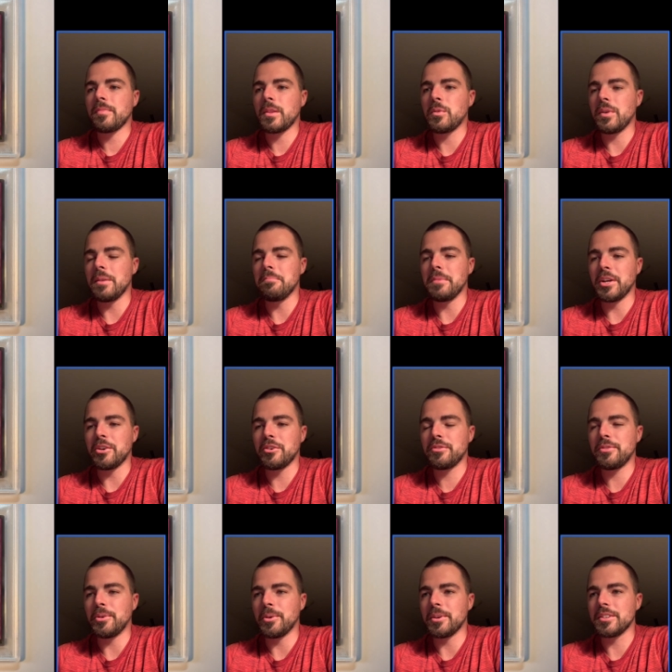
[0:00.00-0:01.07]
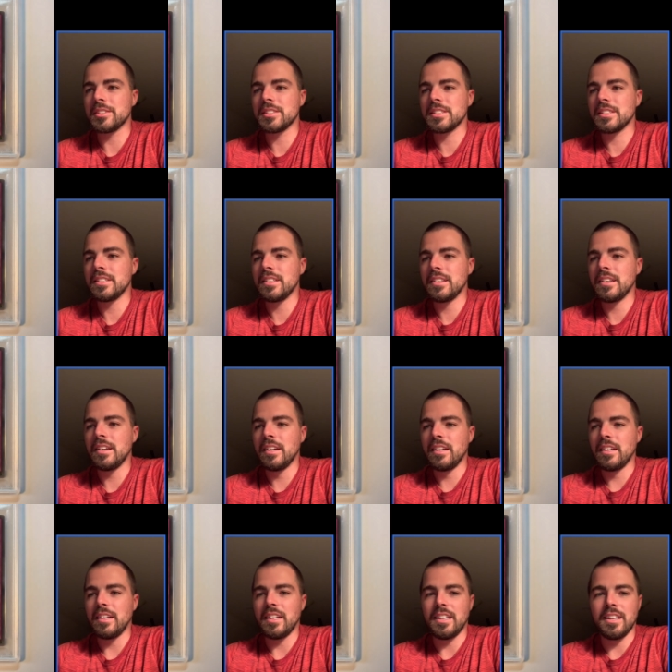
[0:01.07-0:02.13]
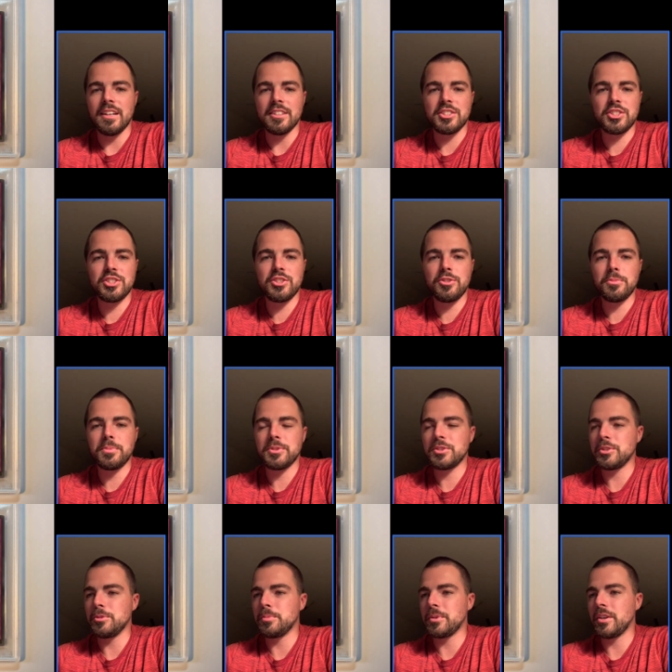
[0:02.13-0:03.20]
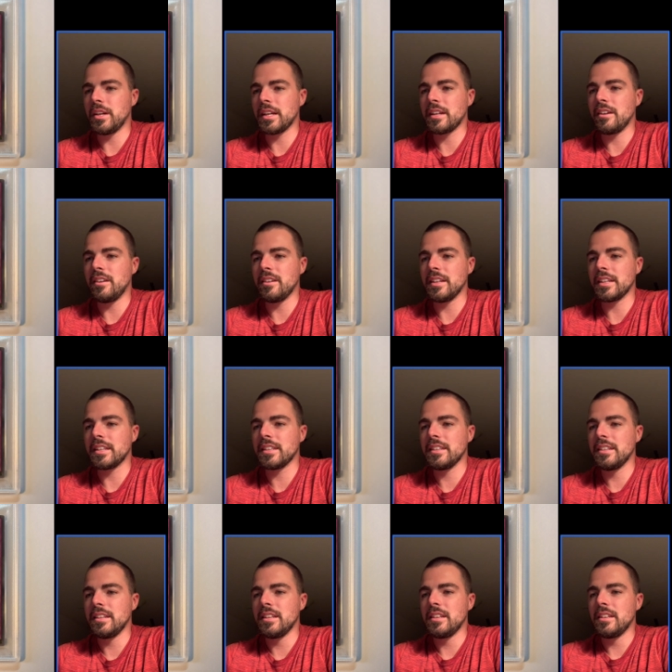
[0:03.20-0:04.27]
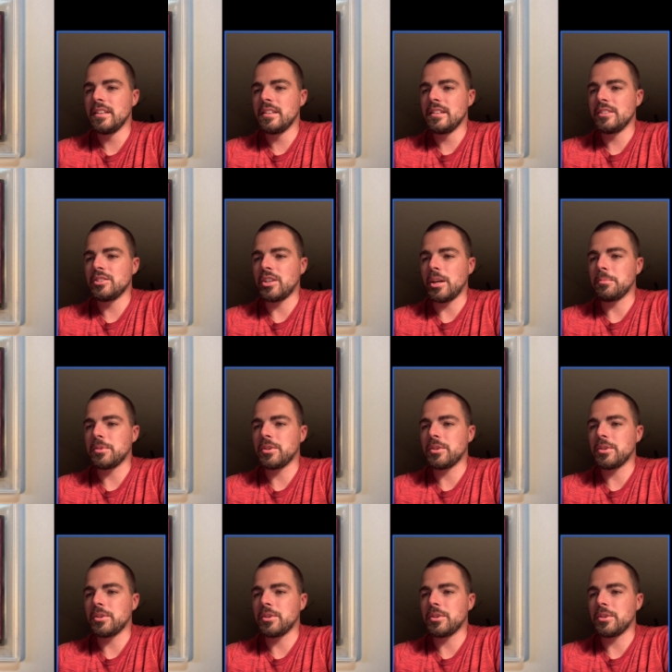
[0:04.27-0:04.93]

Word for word: we have Mirror Force, uh, super super iconic trap